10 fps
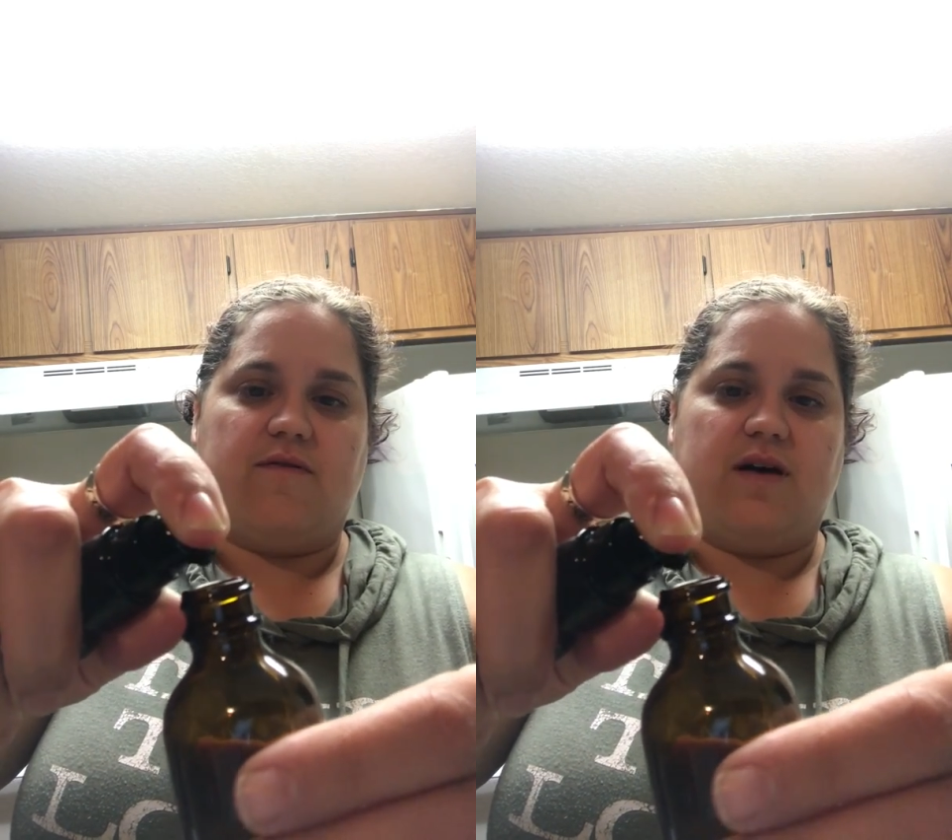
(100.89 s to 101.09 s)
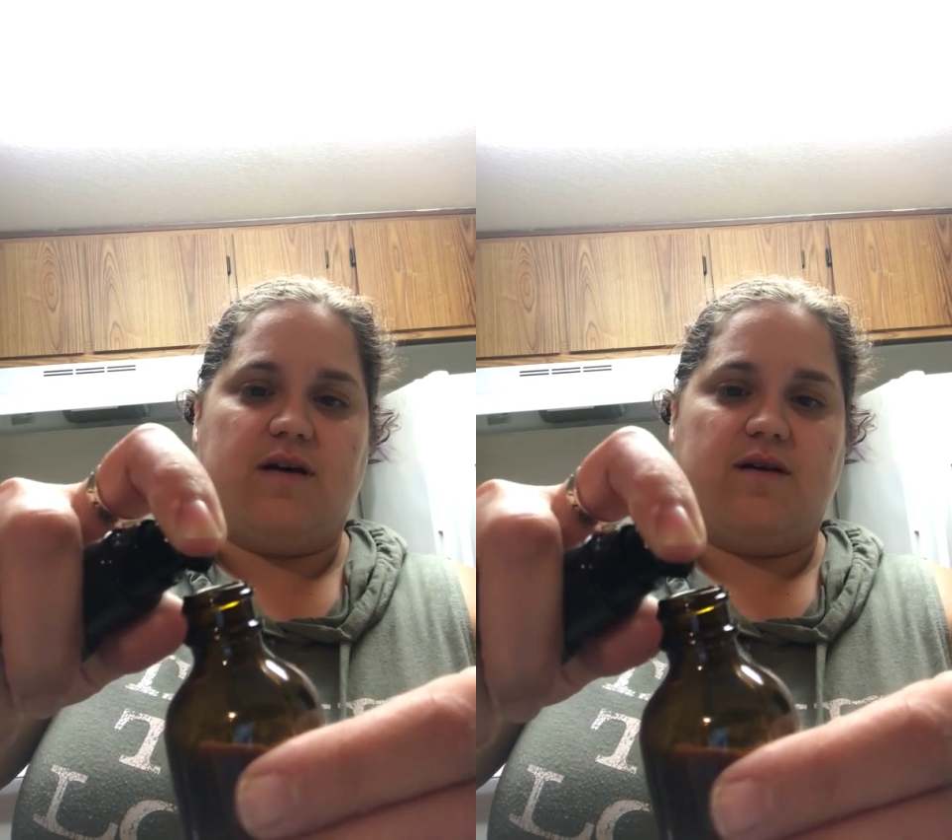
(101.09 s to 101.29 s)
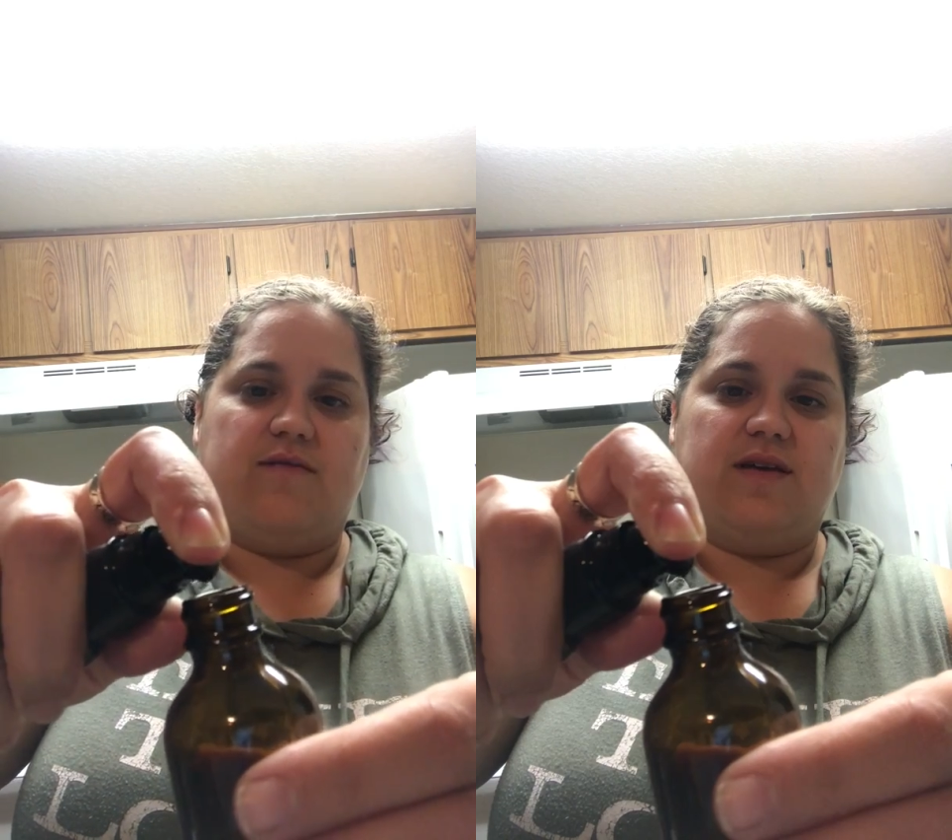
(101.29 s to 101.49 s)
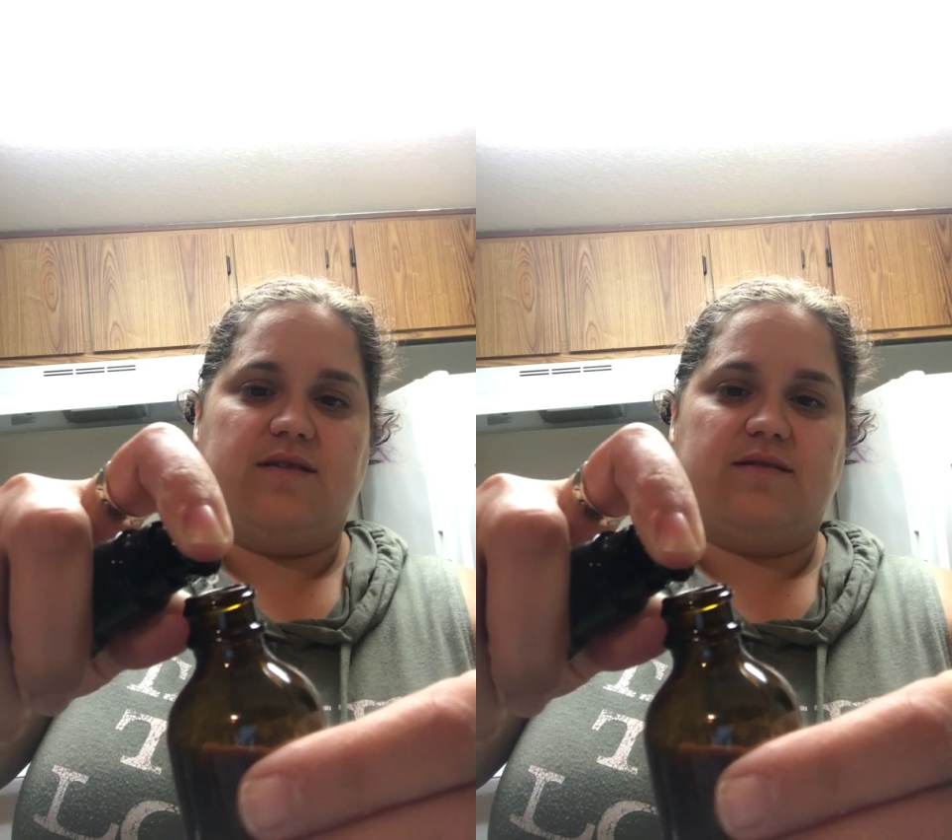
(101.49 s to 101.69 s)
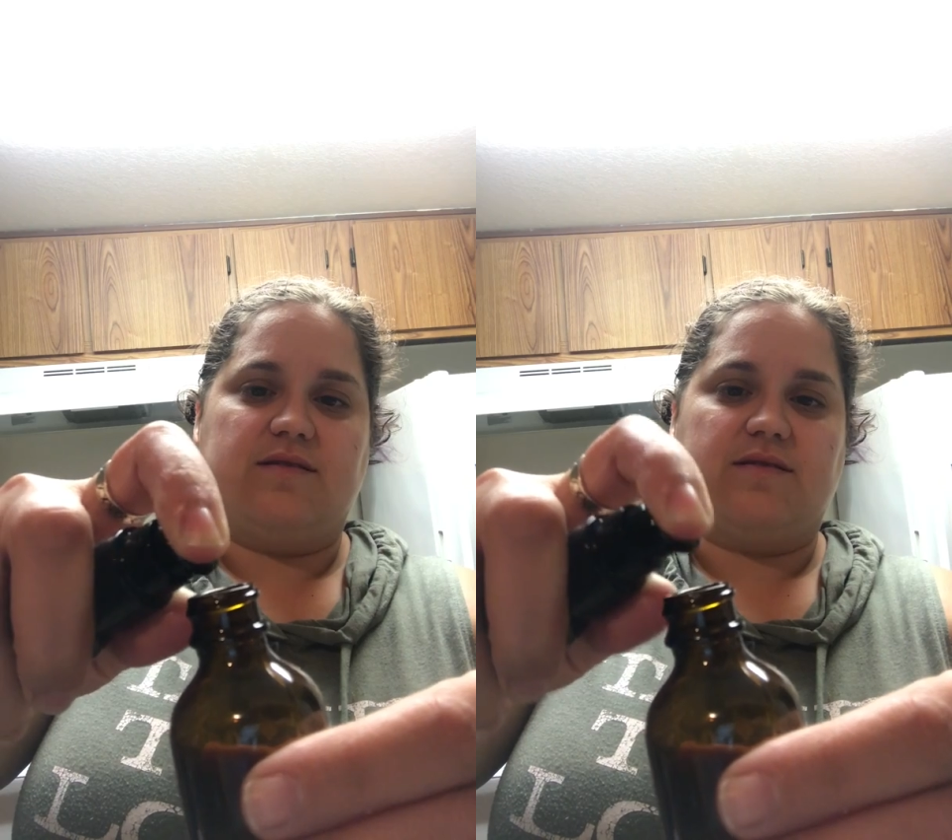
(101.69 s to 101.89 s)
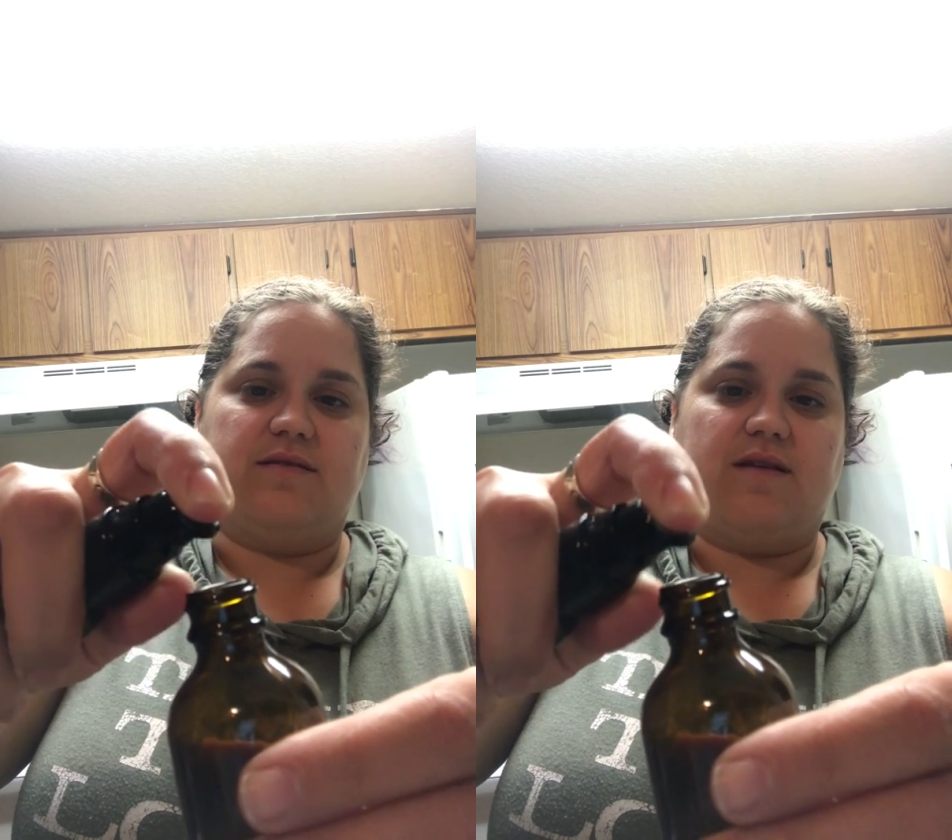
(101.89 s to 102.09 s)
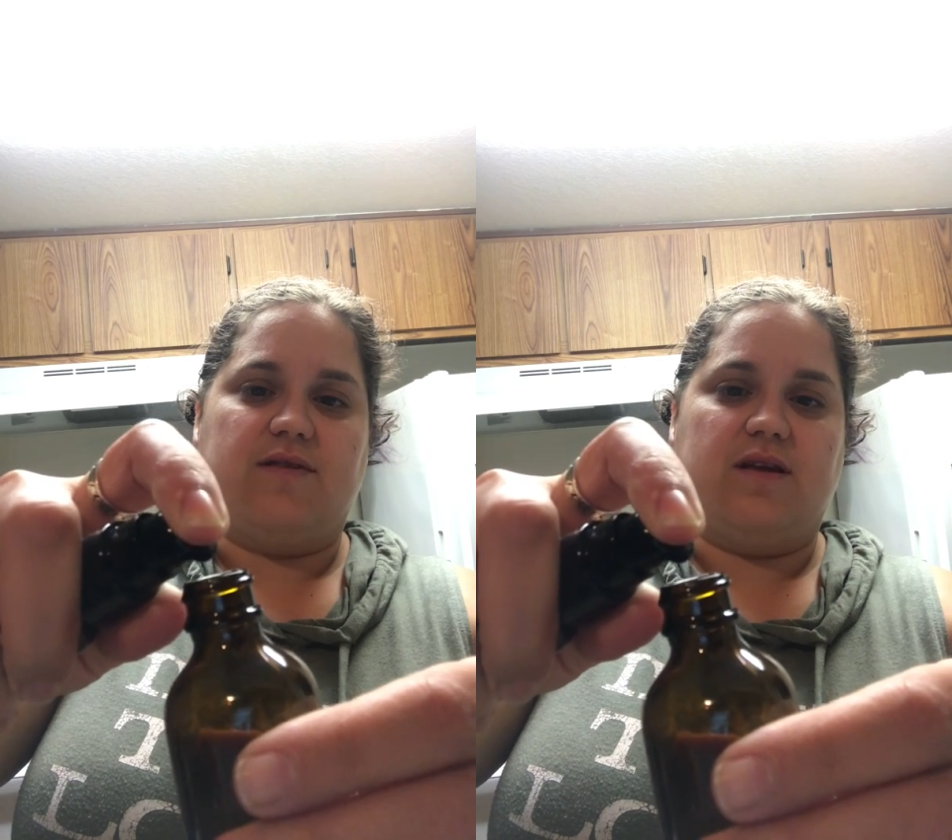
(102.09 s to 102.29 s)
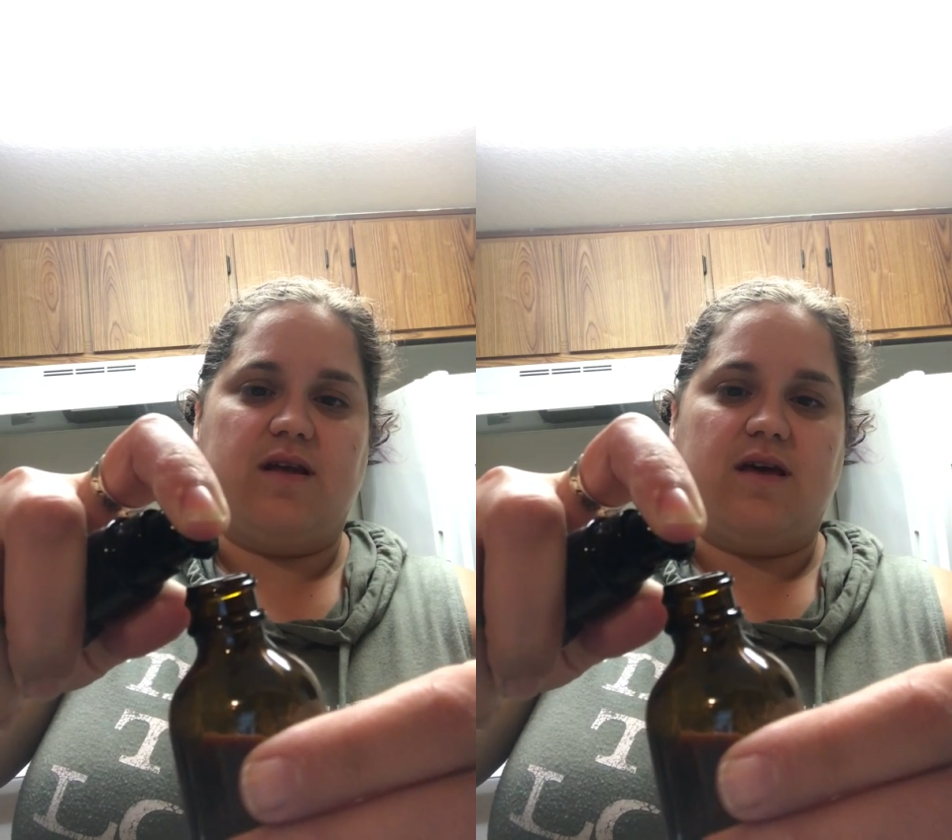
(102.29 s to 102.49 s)
5, 7,
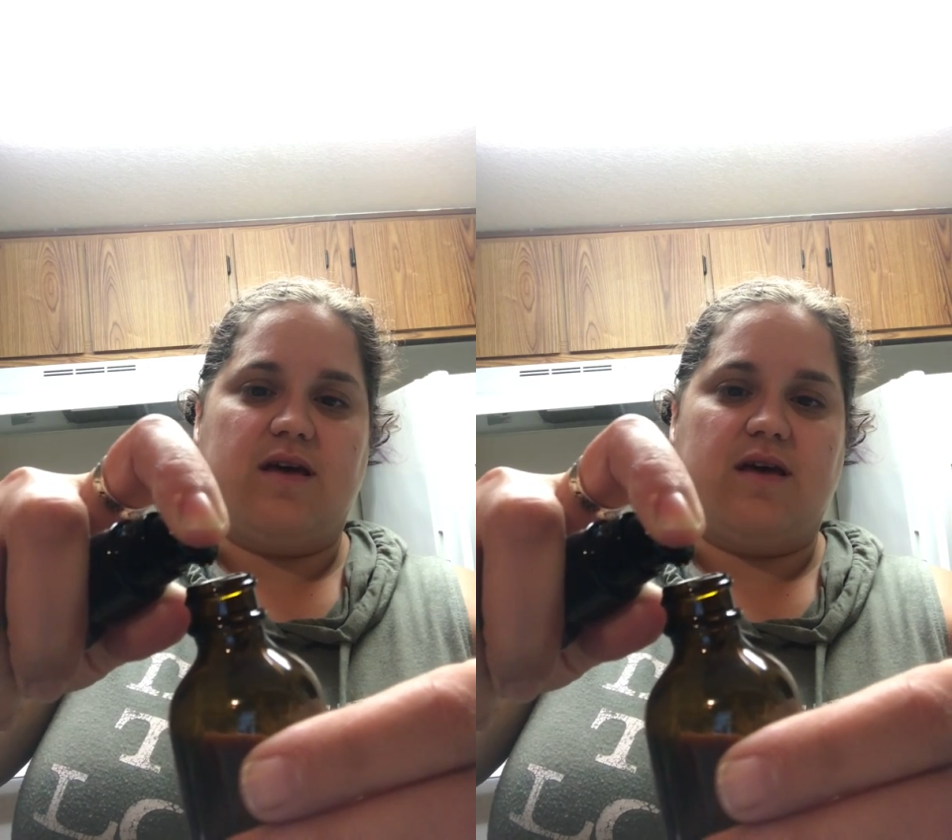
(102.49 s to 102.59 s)
9,